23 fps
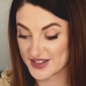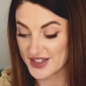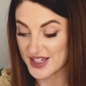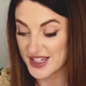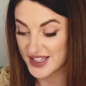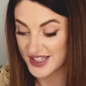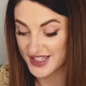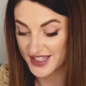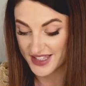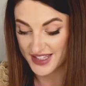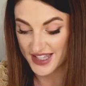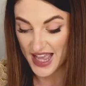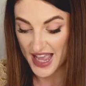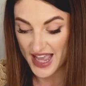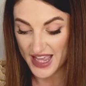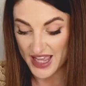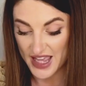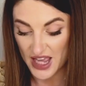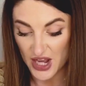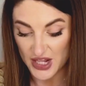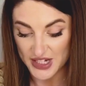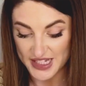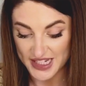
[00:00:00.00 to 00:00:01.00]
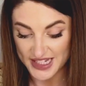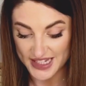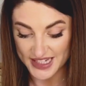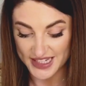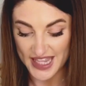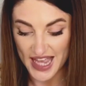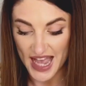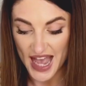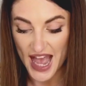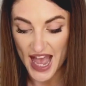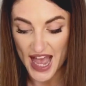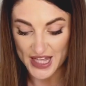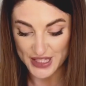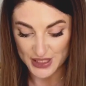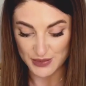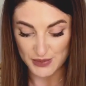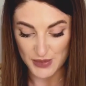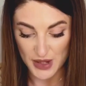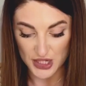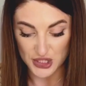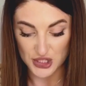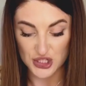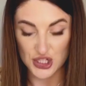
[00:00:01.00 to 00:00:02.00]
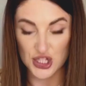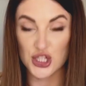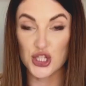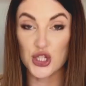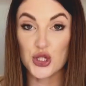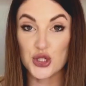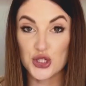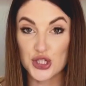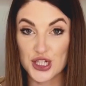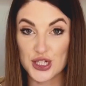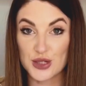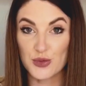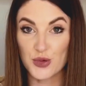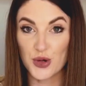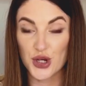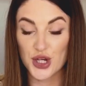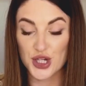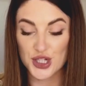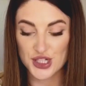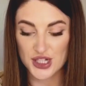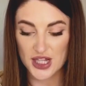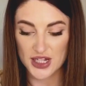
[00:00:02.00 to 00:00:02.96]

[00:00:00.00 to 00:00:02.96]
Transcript: did say i didn't get as much as i usually would